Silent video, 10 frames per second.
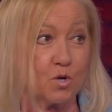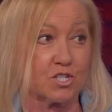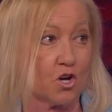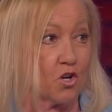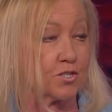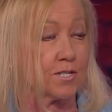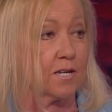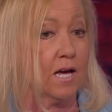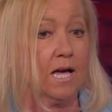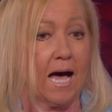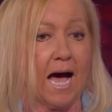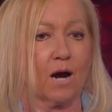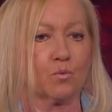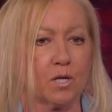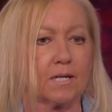results,
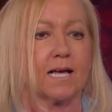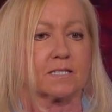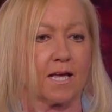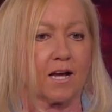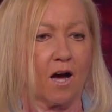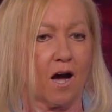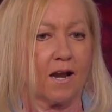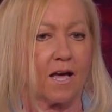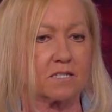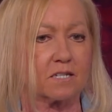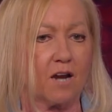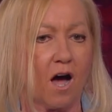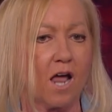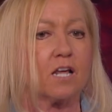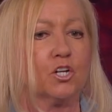I realized that God has
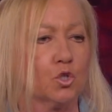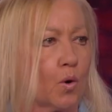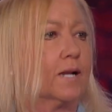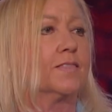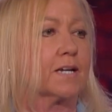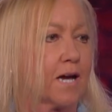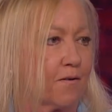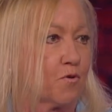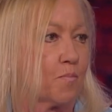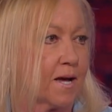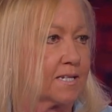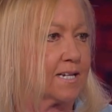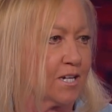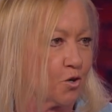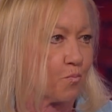not anointed the government to heal